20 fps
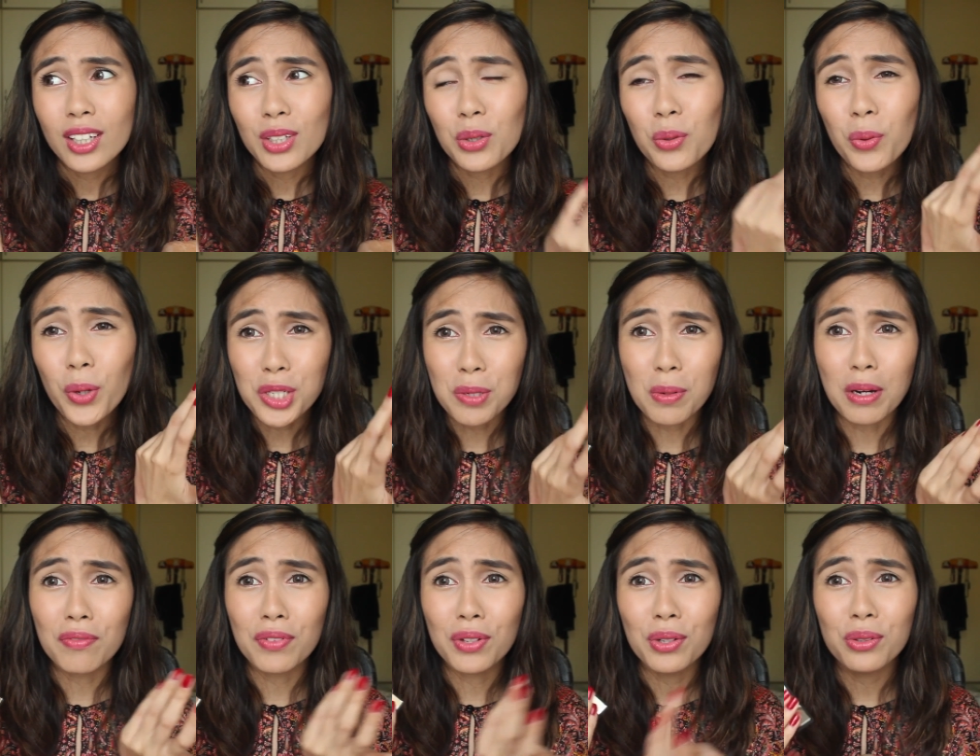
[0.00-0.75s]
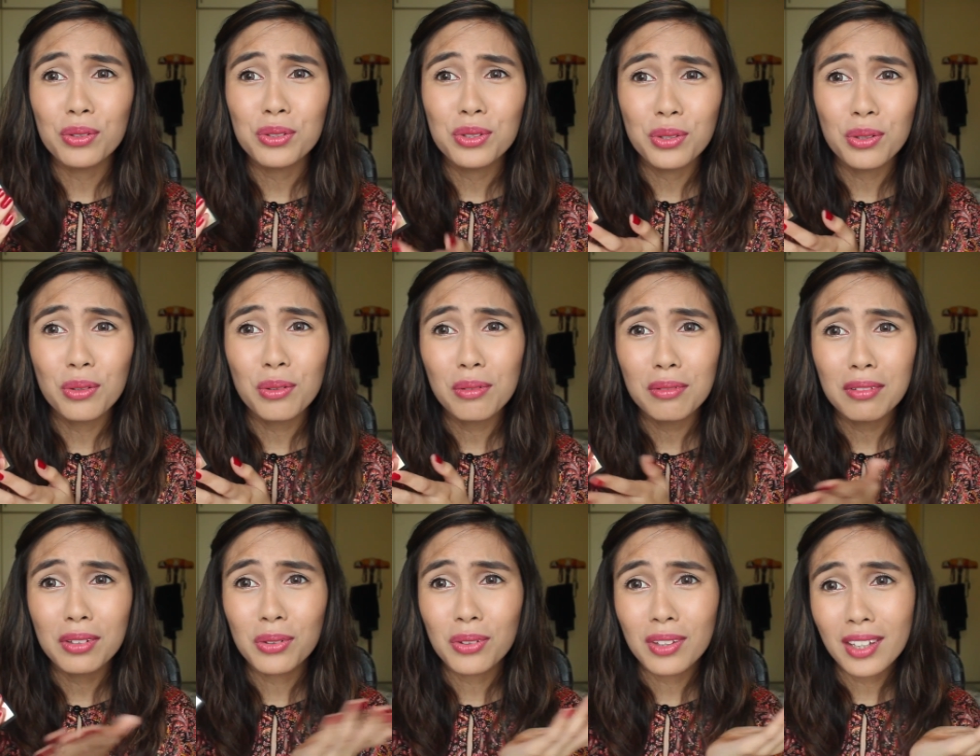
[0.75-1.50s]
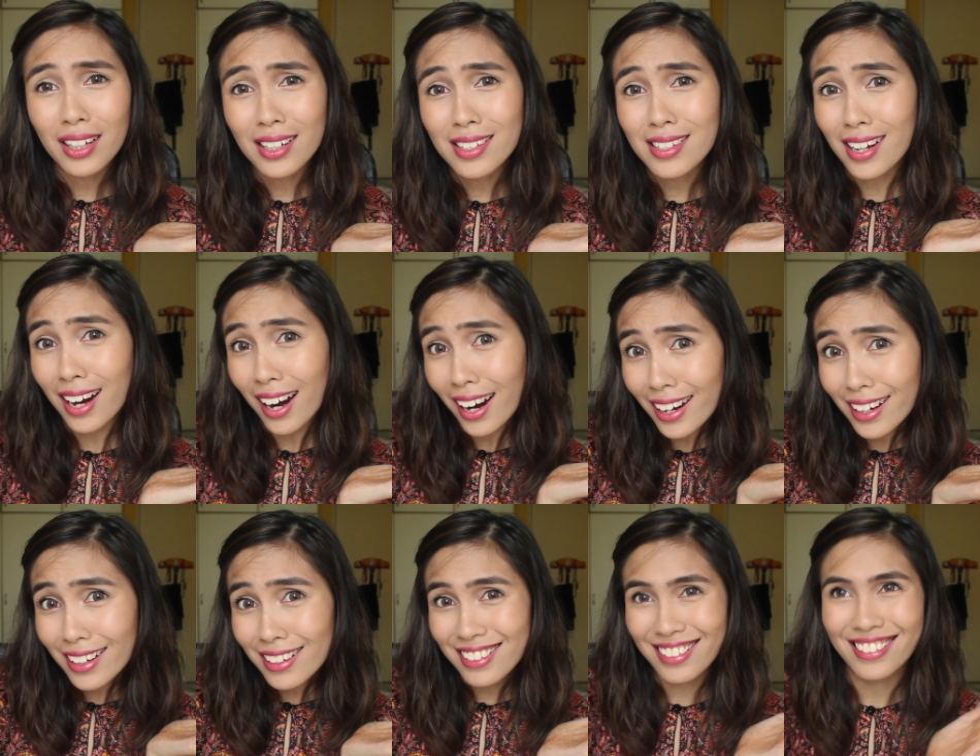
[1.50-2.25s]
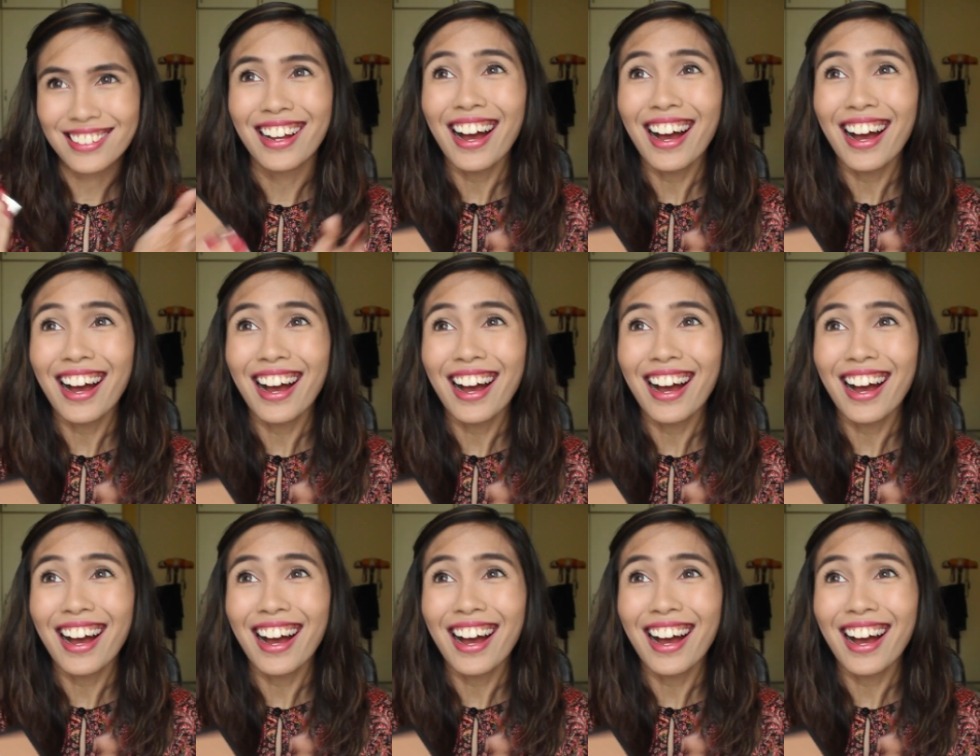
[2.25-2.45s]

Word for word: you watch my videos do you, you think it's nice